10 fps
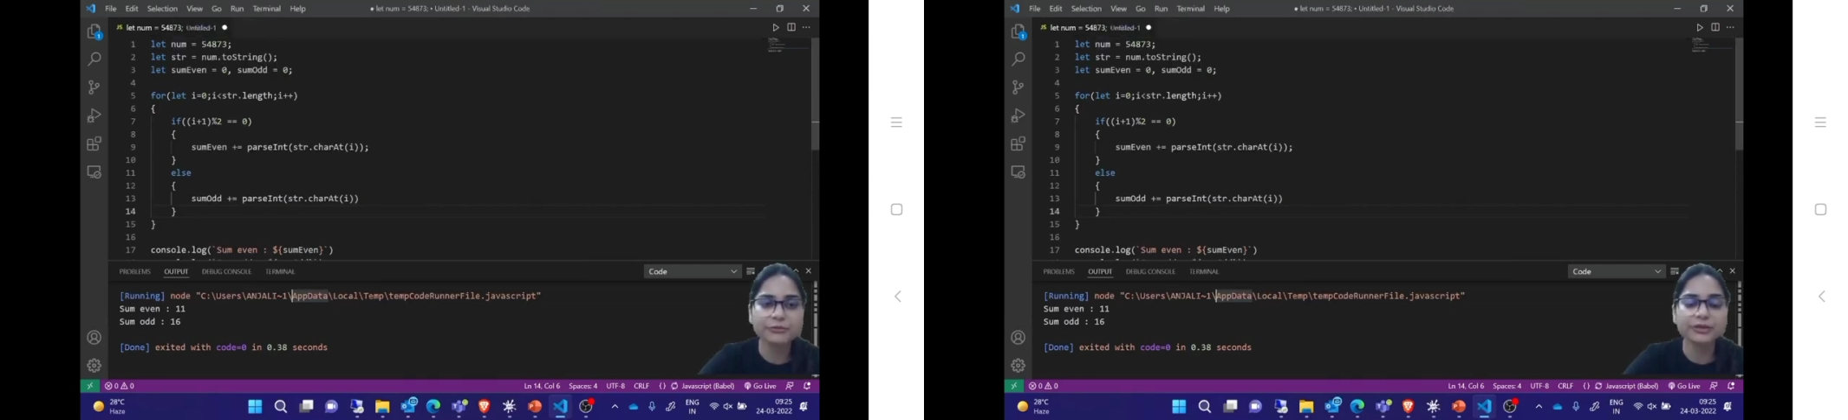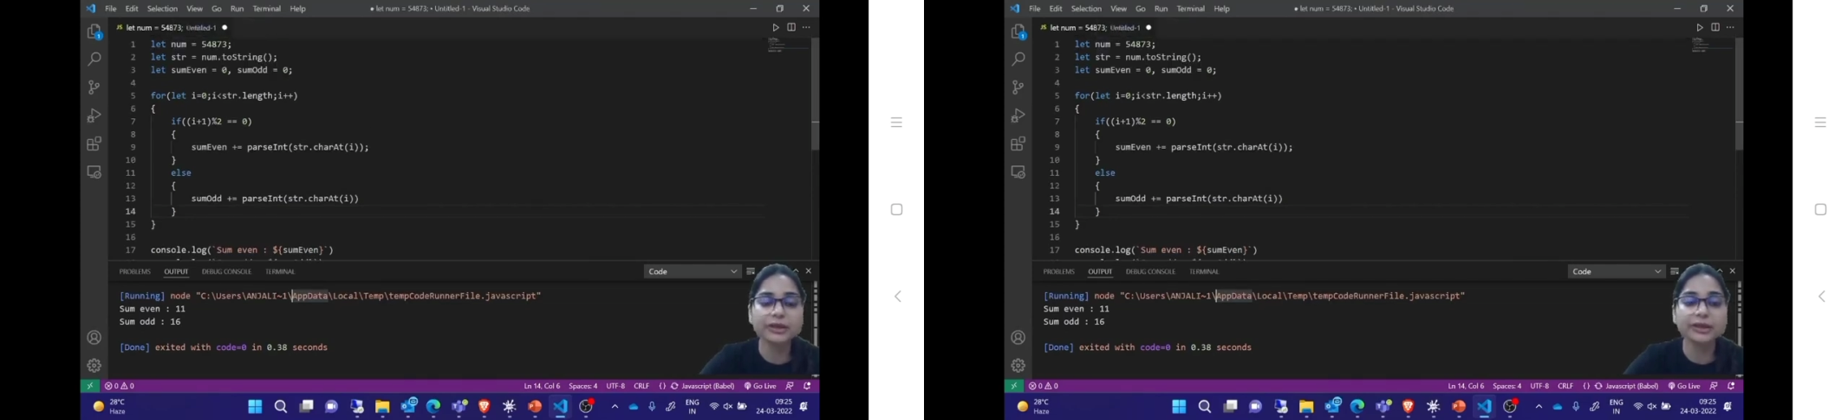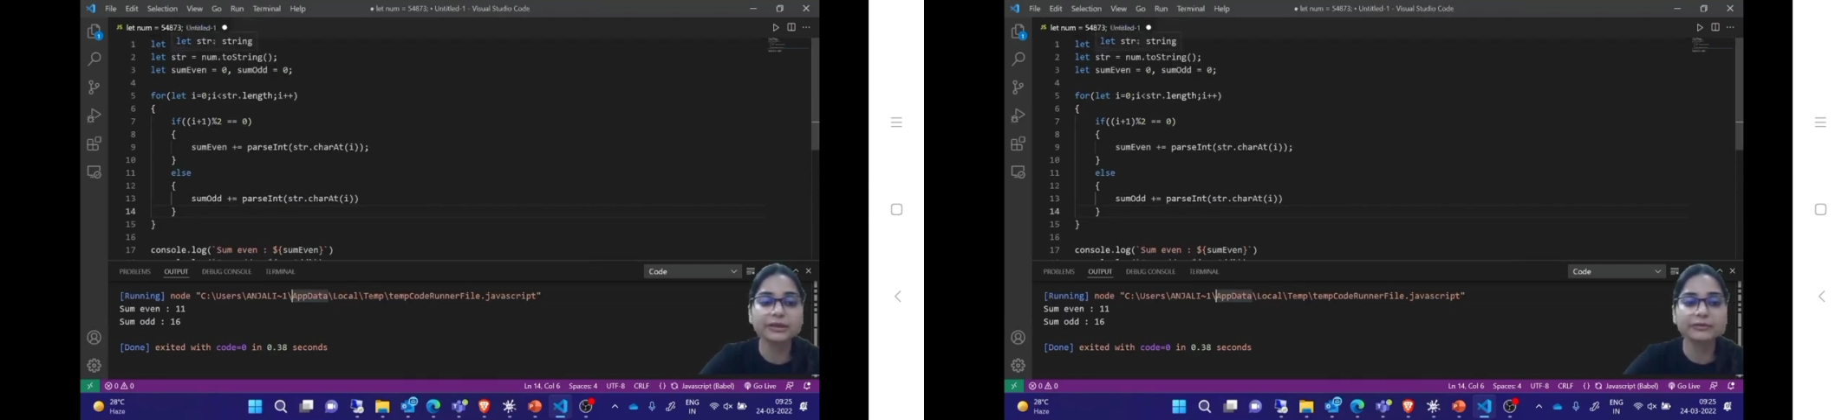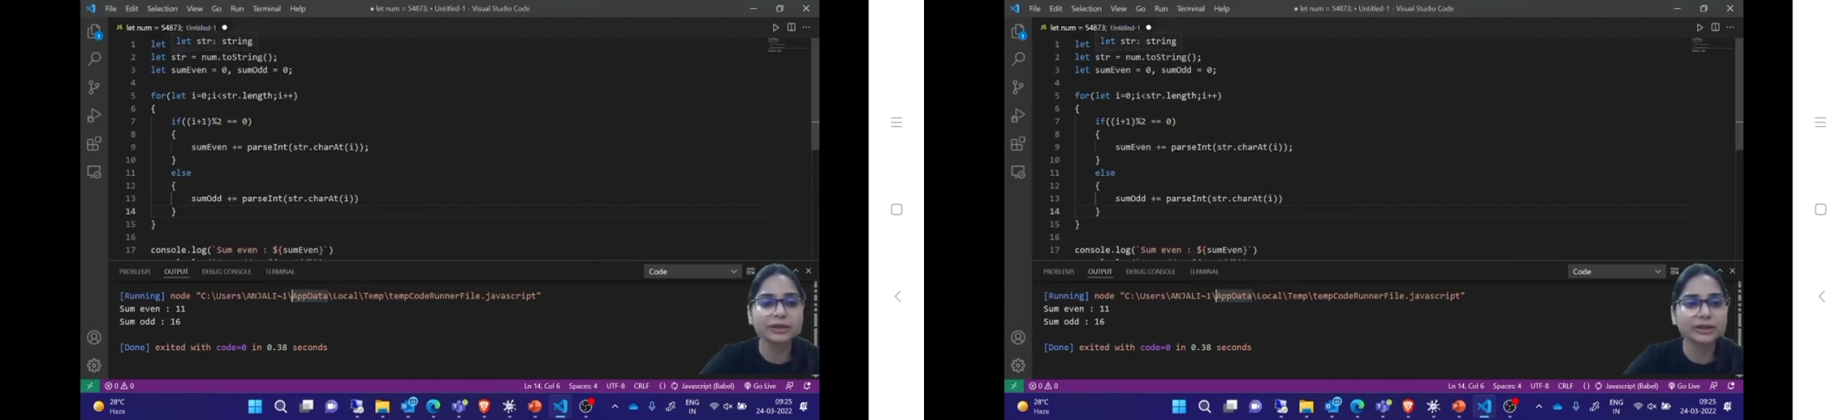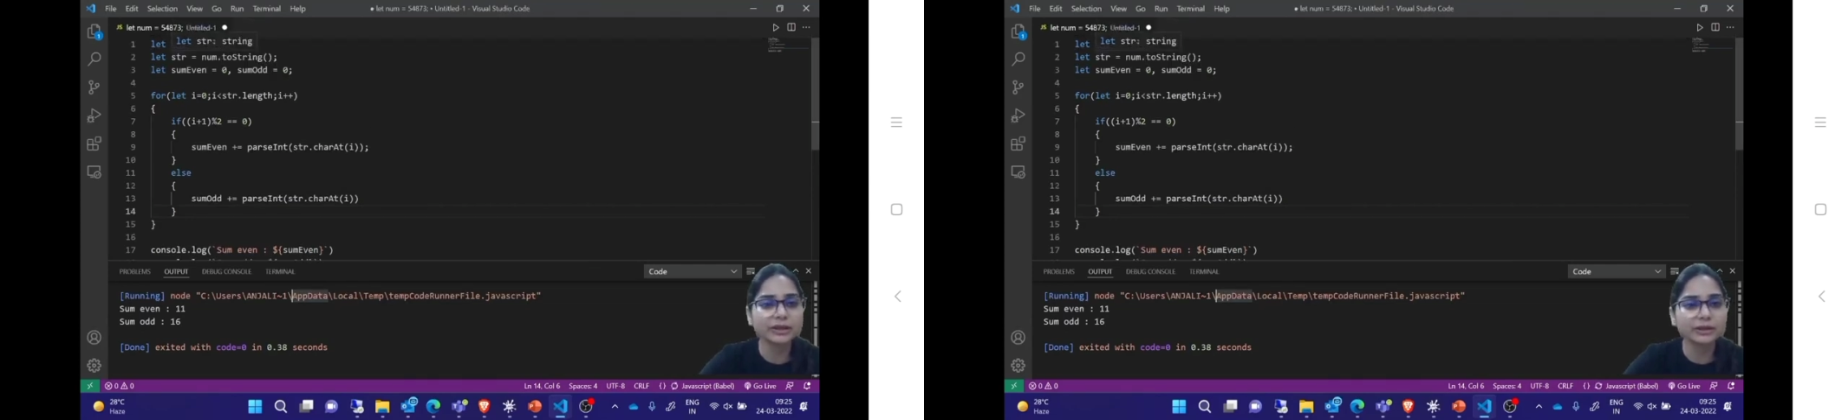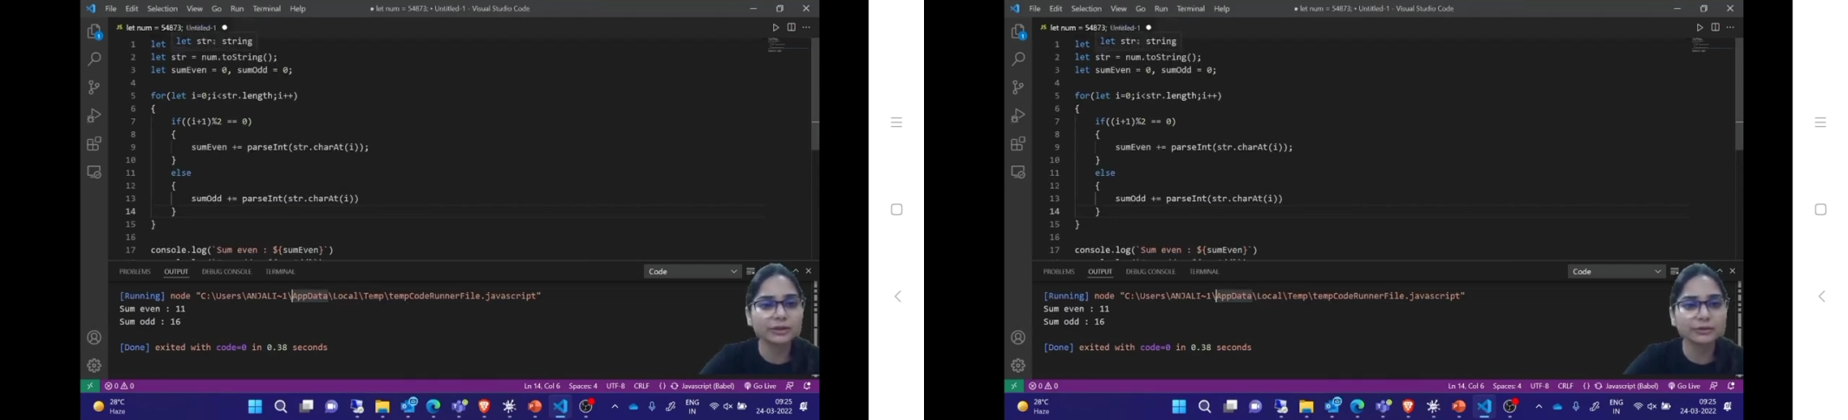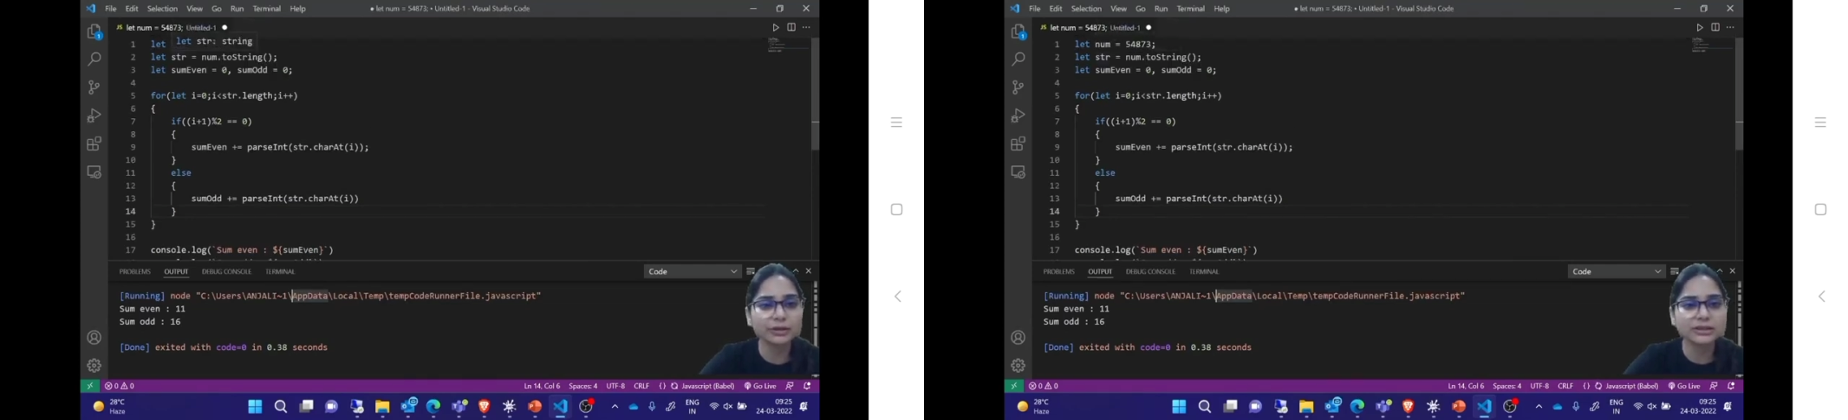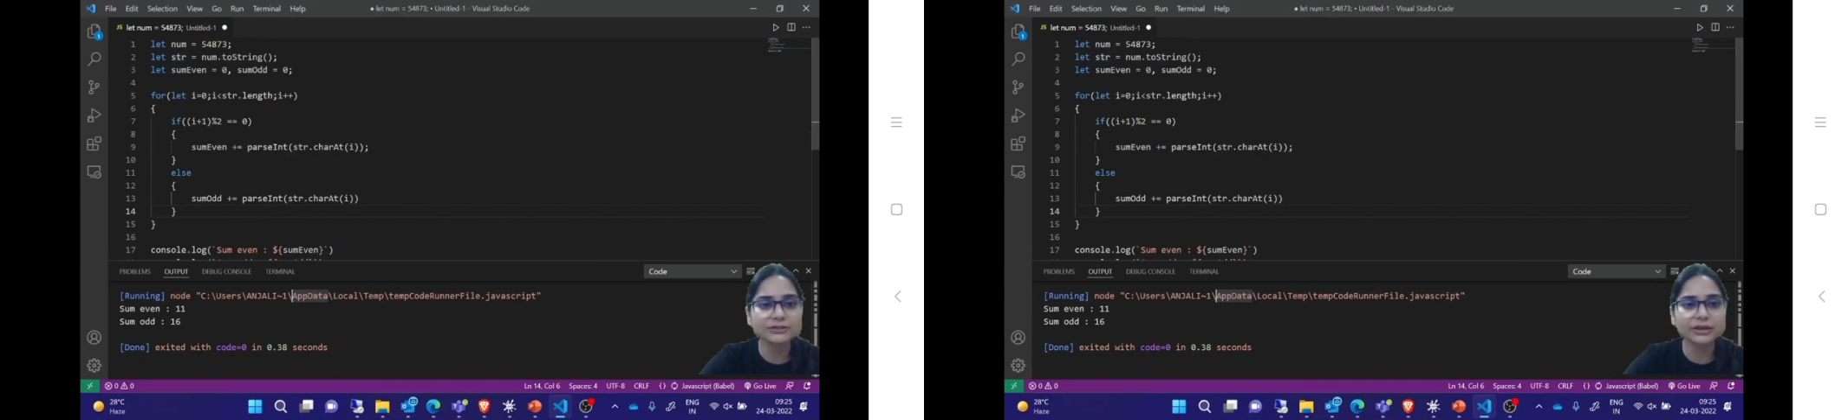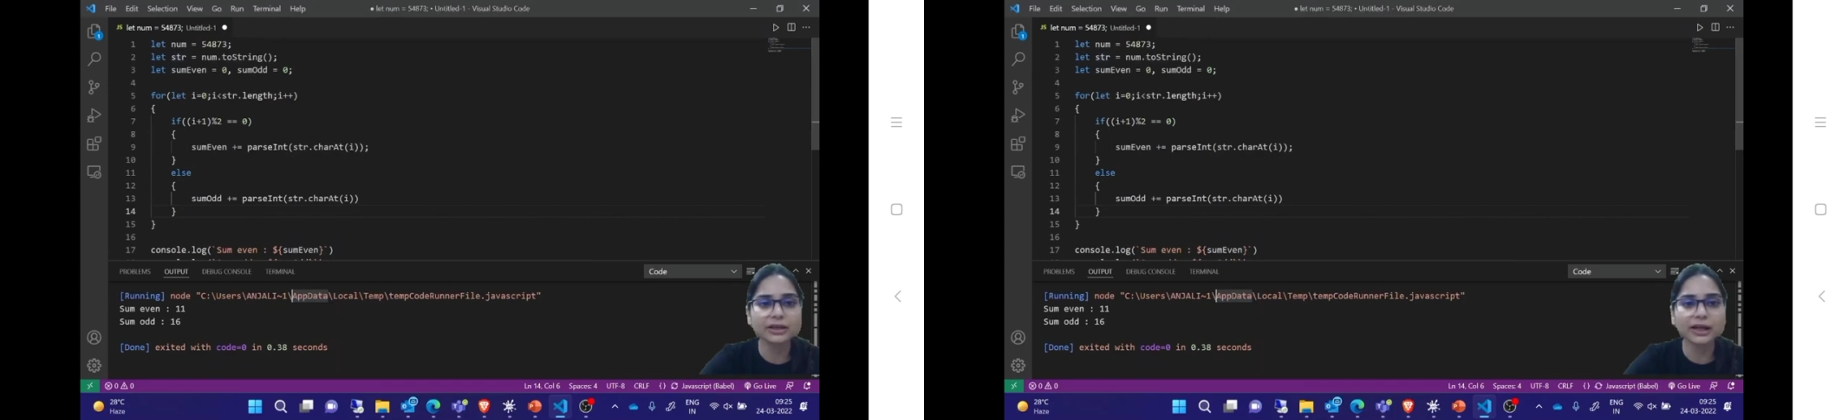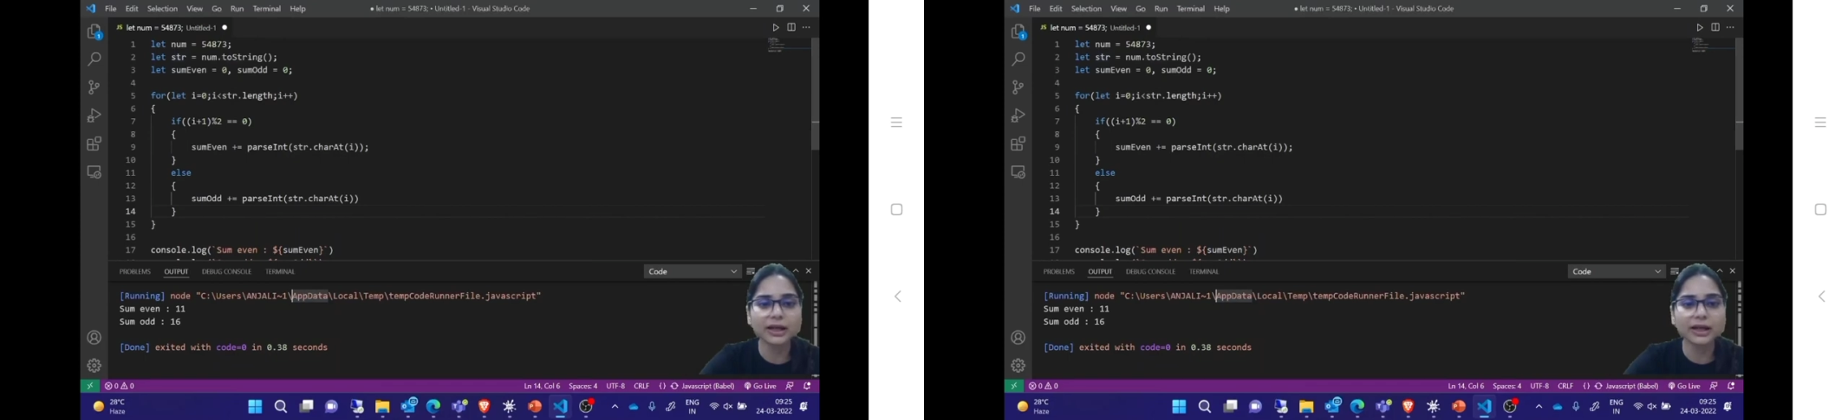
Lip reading: we converted it to a string.